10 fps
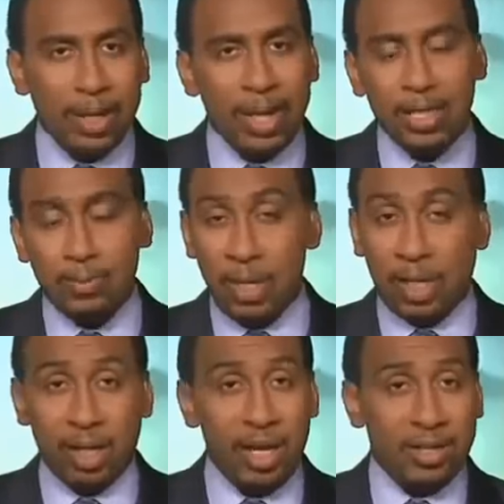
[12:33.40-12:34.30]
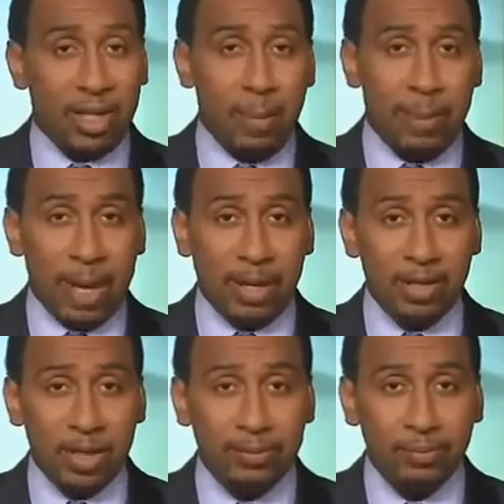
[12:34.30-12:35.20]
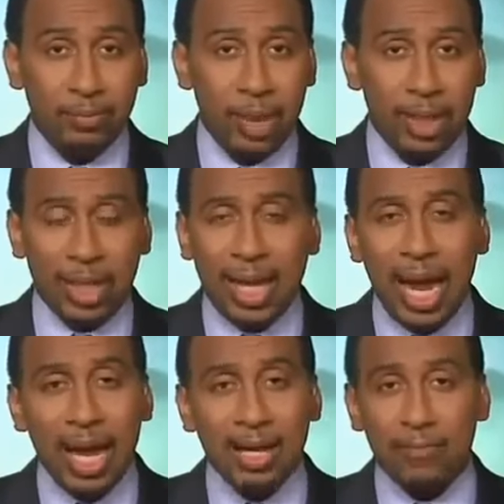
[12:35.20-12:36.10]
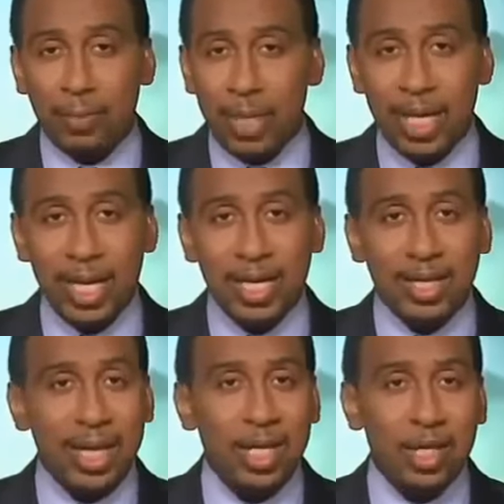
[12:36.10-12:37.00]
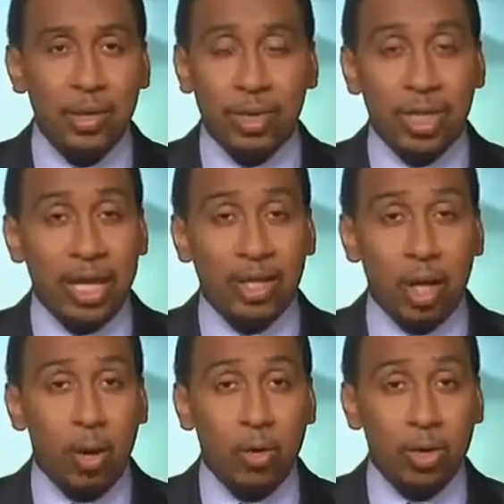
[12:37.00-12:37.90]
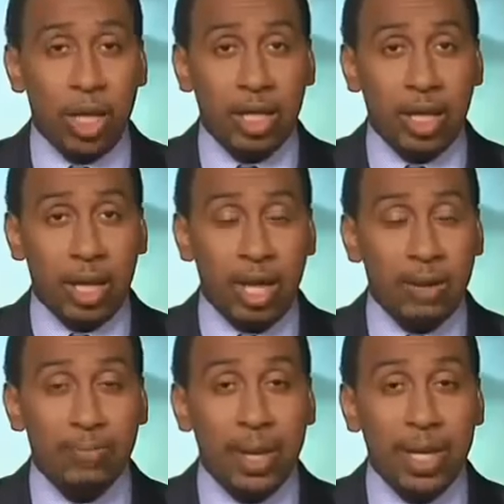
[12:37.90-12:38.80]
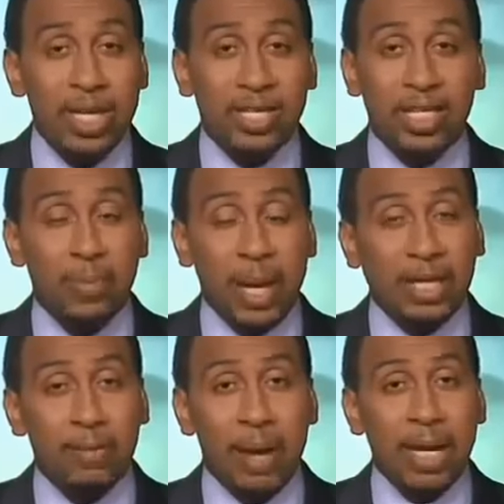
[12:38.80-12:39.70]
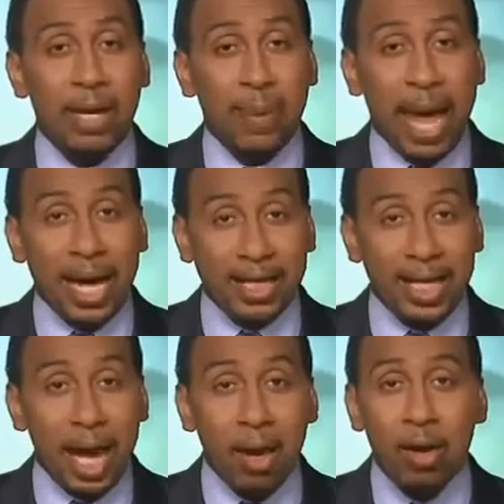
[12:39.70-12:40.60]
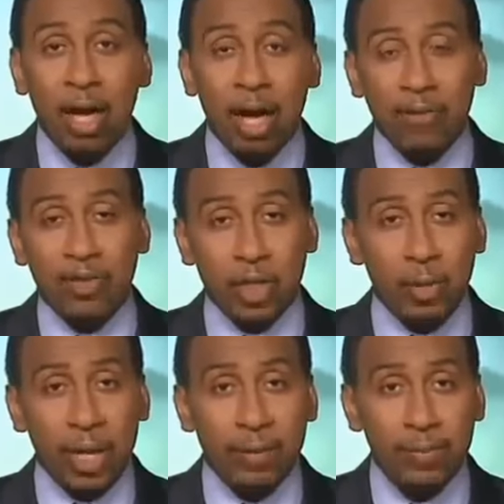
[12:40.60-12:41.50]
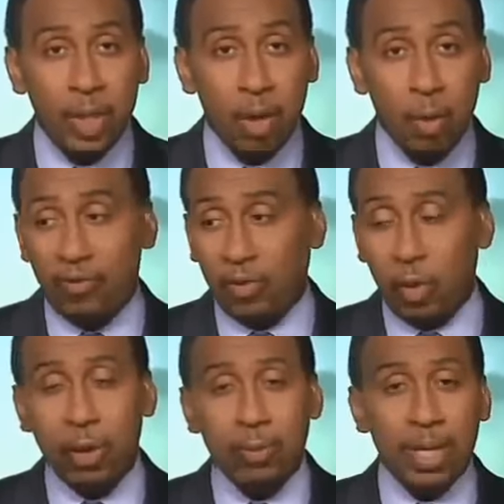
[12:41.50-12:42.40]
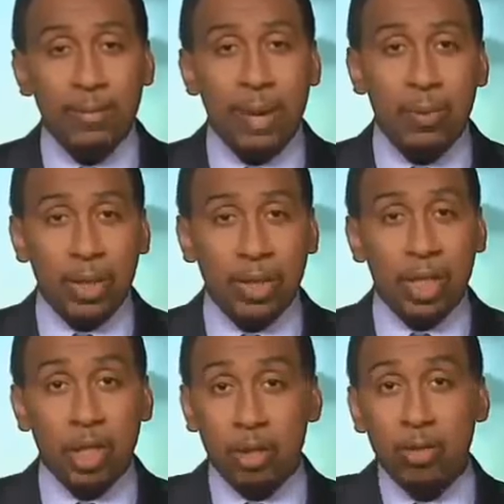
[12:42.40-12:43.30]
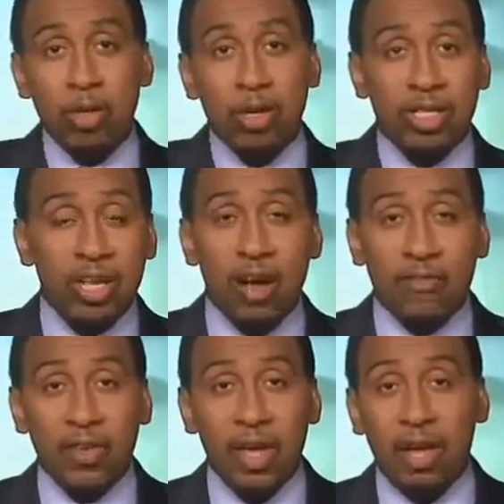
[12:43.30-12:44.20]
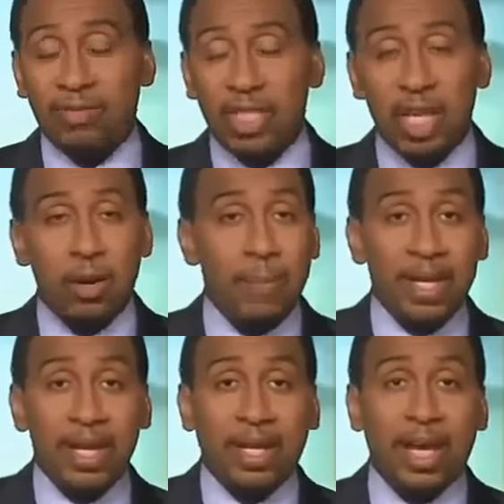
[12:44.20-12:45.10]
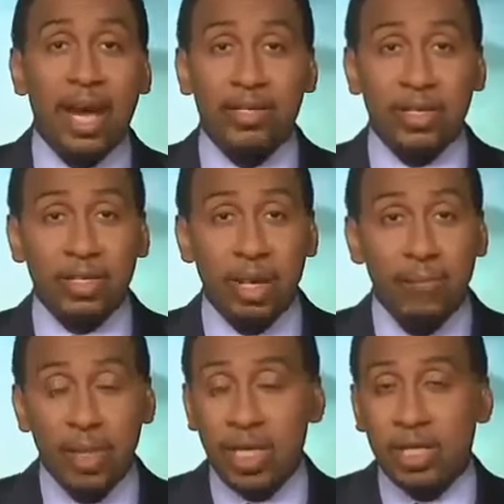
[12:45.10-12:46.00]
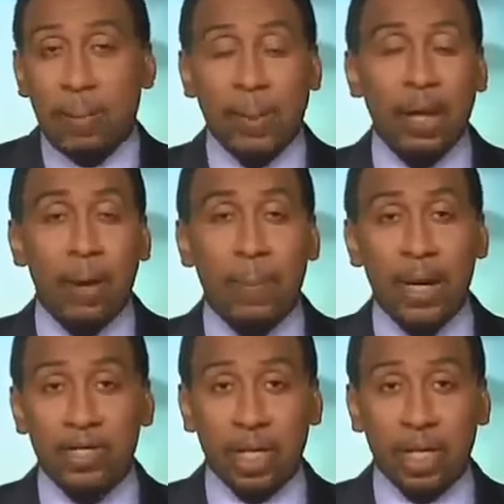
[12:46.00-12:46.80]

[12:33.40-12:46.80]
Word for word: But let's be clear, Skip Bayless, the kind of PED use that though that, that, that many suspected Manny Pacquiao of doing with Floyd Money Mayweather, you yourself have said on many occasions, he's a pillow